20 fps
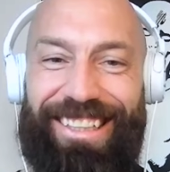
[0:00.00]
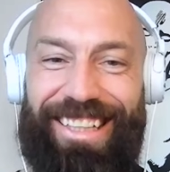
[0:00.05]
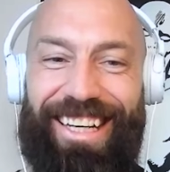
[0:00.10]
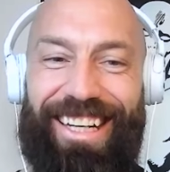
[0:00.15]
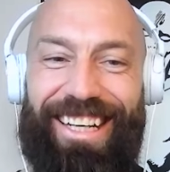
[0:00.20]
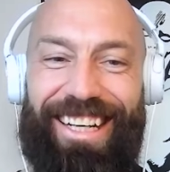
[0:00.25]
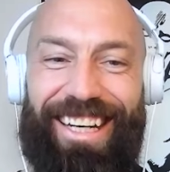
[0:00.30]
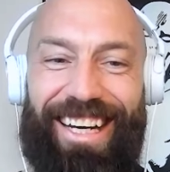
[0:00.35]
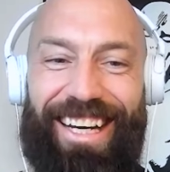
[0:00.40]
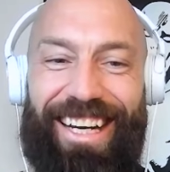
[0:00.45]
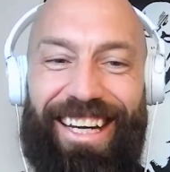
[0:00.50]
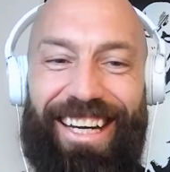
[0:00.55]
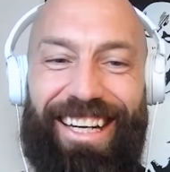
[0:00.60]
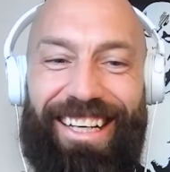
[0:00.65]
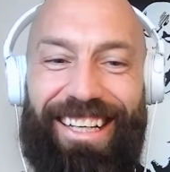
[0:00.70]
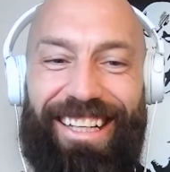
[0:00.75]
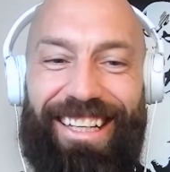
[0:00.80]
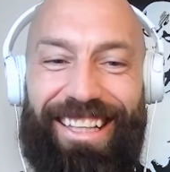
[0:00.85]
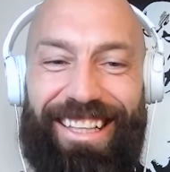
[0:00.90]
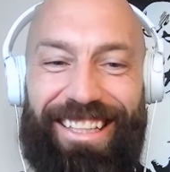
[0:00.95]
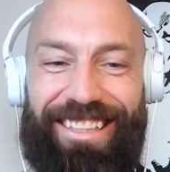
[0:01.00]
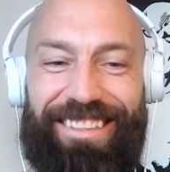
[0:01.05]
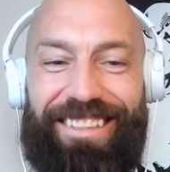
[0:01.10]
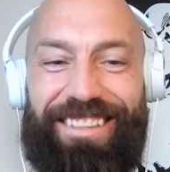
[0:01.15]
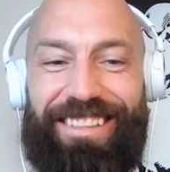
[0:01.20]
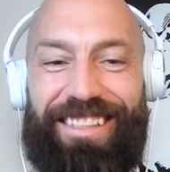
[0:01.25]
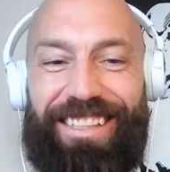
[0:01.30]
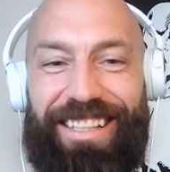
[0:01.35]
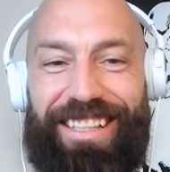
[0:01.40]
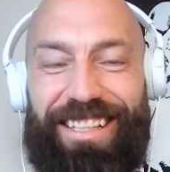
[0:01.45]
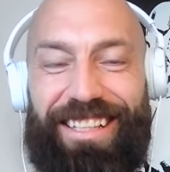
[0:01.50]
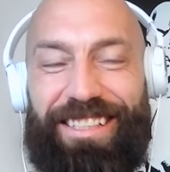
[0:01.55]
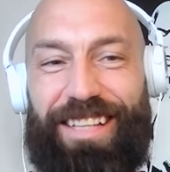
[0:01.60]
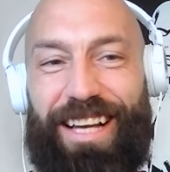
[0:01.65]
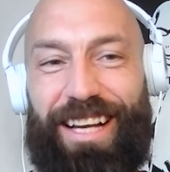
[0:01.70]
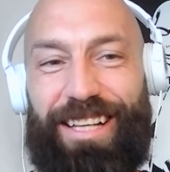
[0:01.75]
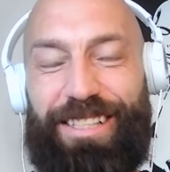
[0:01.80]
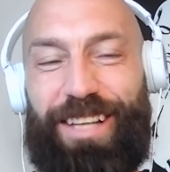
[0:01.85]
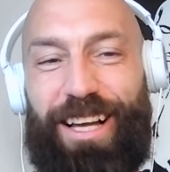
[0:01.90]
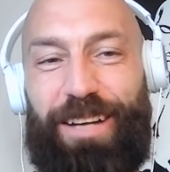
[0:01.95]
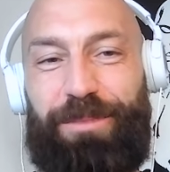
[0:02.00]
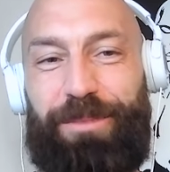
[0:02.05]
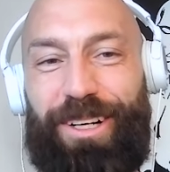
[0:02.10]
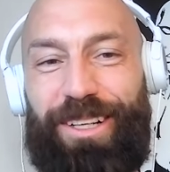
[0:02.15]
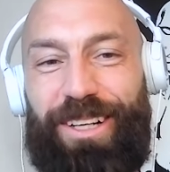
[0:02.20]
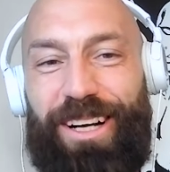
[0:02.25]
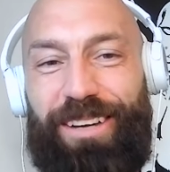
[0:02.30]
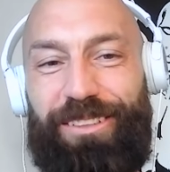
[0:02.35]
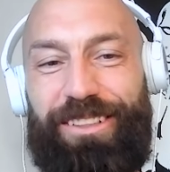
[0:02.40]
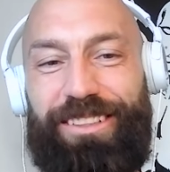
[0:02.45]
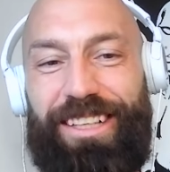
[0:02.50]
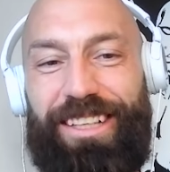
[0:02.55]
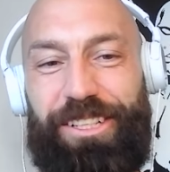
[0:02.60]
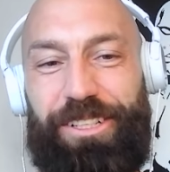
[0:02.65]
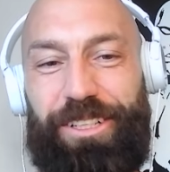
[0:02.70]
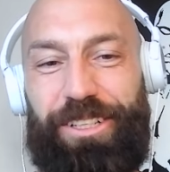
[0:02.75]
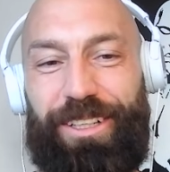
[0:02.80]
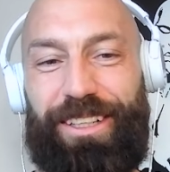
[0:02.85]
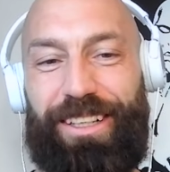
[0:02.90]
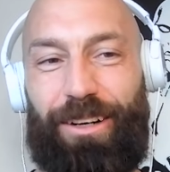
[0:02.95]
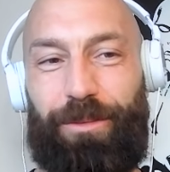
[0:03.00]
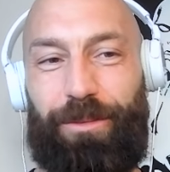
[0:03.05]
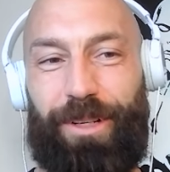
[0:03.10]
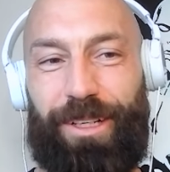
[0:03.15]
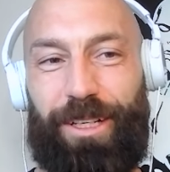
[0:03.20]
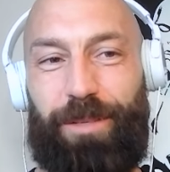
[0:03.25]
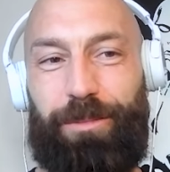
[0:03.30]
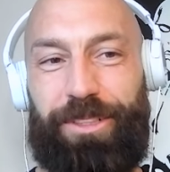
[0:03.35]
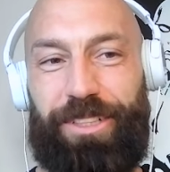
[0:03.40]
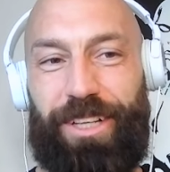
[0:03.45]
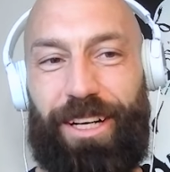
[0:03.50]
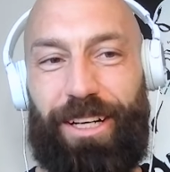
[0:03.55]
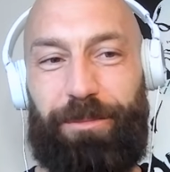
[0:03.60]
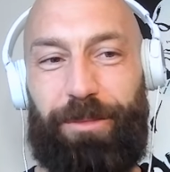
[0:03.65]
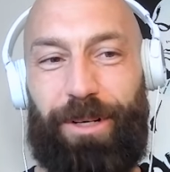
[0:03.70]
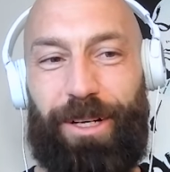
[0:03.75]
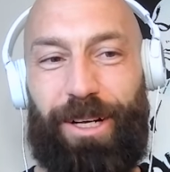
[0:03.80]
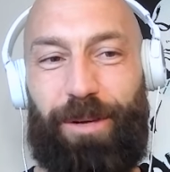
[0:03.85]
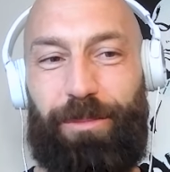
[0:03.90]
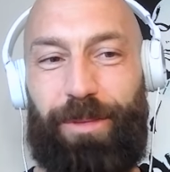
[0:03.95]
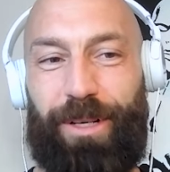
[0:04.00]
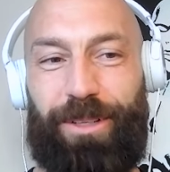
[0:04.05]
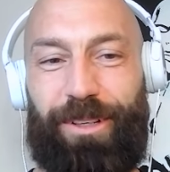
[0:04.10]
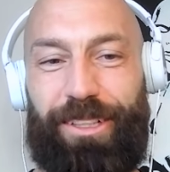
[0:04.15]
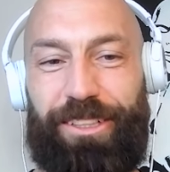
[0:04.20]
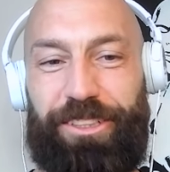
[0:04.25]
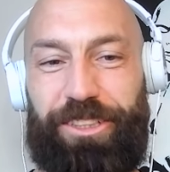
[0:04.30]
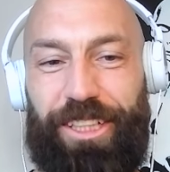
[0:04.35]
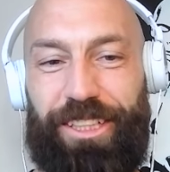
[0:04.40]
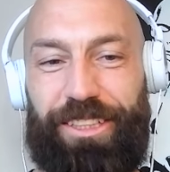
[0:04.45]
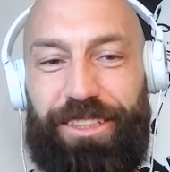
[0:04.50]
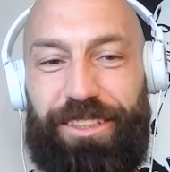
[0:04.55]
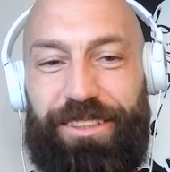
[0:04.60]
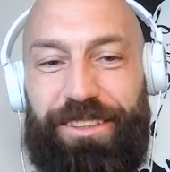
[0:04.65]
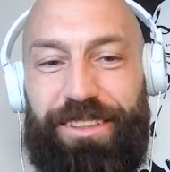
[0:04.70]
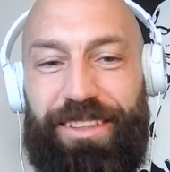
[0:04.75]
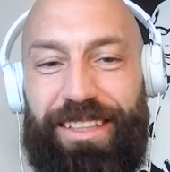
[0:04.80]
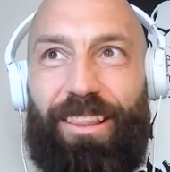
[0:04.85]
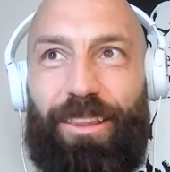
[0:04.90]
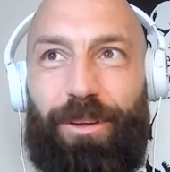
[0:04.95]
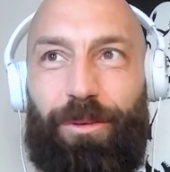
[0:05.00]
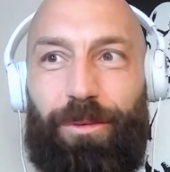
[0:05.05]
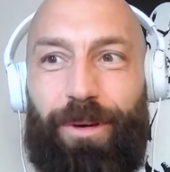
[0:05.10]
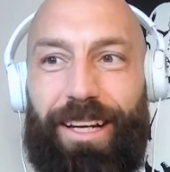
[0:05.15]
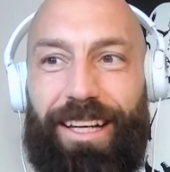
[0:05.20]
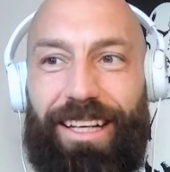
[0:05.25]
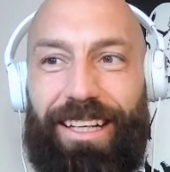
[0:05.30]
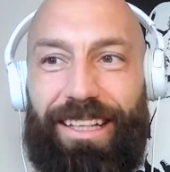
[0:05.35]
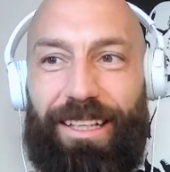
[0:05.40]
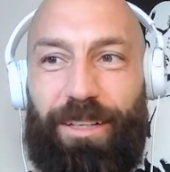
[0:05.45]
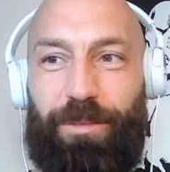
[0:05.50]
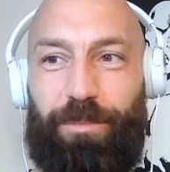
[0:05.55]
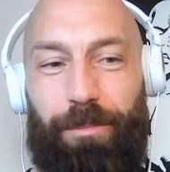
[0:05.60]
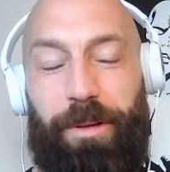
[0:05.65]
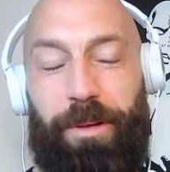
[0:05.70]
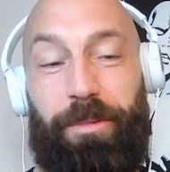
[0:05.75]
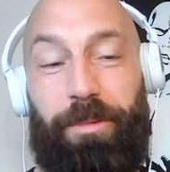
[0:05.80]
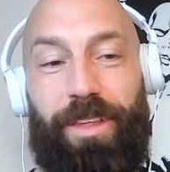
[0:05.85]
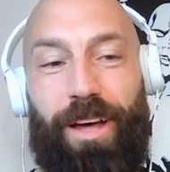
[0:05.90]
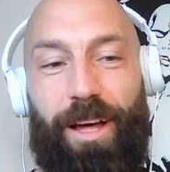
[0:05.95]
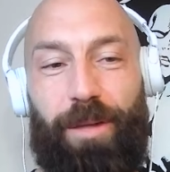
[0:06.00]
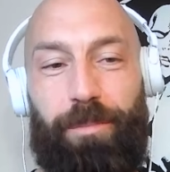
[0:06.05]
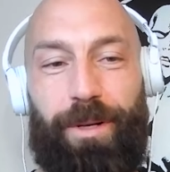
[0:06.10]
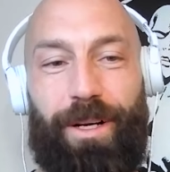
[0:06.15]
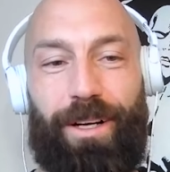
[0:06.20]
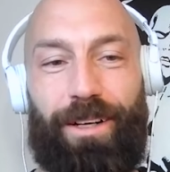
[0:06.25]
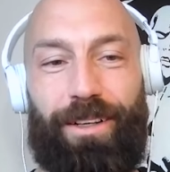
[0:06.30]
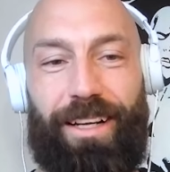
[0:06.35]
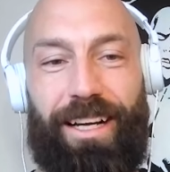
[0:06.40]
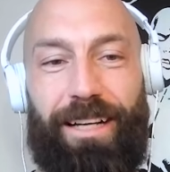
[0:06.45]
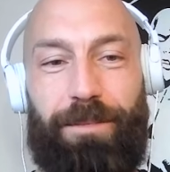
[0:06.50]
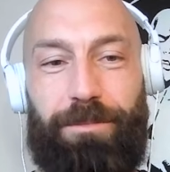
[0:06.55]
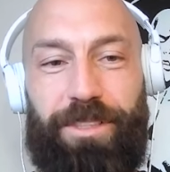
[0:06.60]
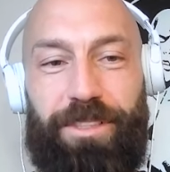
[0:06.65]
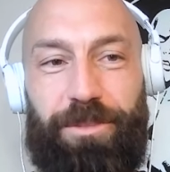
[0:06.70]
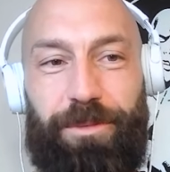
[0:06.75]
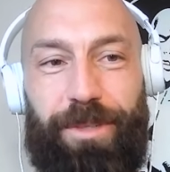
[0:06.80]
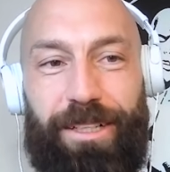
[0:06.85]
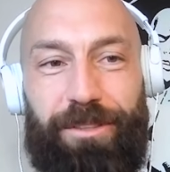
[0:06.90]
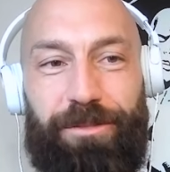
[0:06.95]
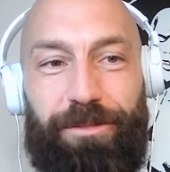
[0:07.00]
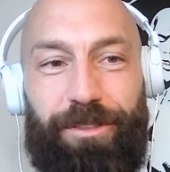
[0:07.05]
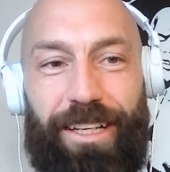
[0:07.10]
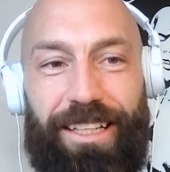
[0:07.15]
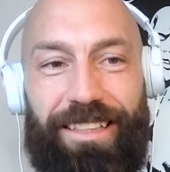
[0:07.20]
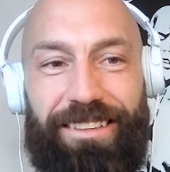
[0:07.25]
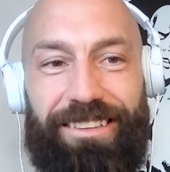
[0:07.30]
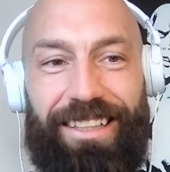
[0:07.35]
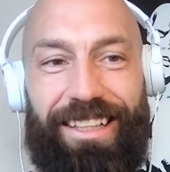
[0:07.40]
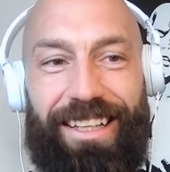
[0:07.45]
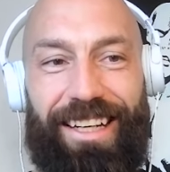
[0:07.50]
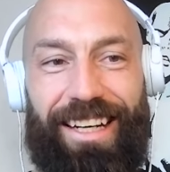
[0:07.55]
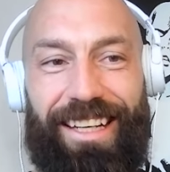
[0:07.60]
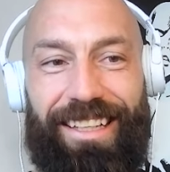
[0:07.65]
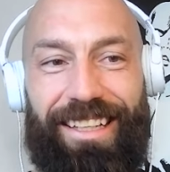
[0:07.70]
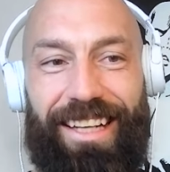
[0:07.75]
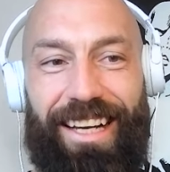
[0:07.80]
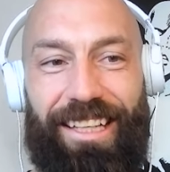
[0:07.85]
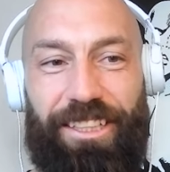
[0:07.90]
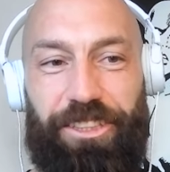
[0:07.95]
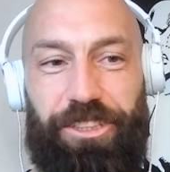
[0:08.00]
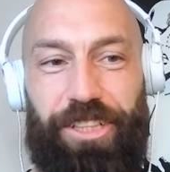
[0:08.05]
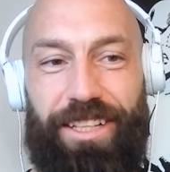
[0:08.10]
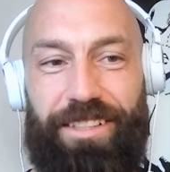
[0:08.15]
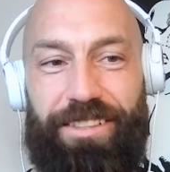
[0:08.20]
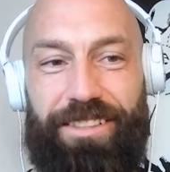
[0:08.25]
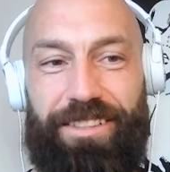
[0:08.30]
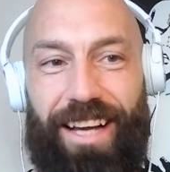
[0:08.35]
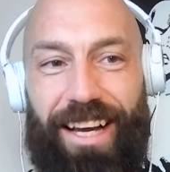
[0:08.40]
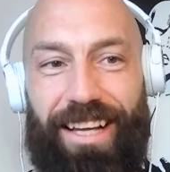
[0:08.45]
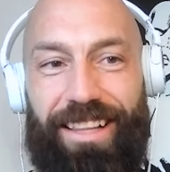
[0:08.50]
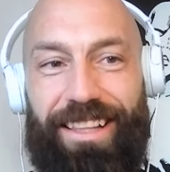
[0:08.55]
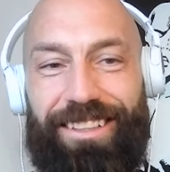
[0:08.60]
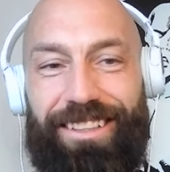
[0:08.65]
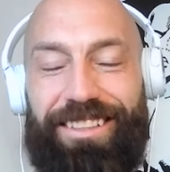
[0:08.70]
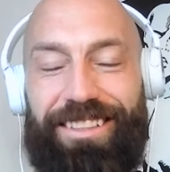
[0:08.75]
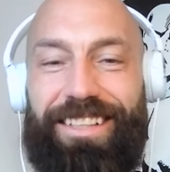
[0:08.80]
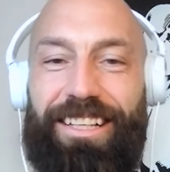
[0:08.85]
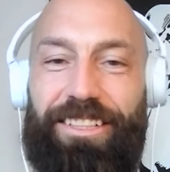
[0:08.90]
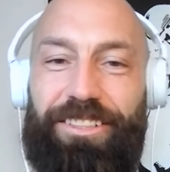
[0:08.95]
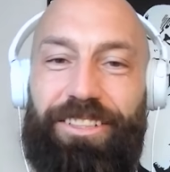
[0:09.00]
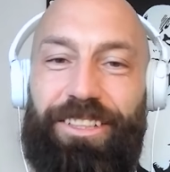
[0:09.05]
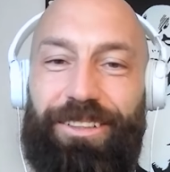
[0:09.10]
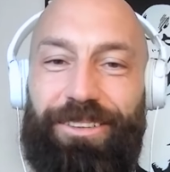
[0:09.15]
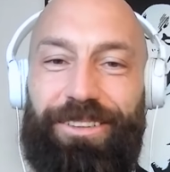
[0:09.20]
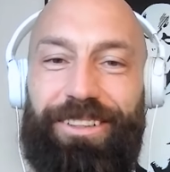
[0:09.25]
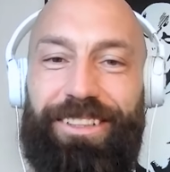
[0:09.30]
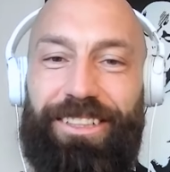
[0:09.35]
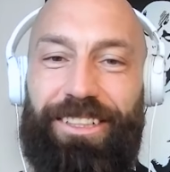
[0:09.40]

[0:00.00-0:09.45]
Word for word: Yeah, I. This is a, this, a sidebar conversation. We're going to be talking about how Bitcoin changes the way, maybe thought paradigms is a way to phrase it, and and chess I think does that too.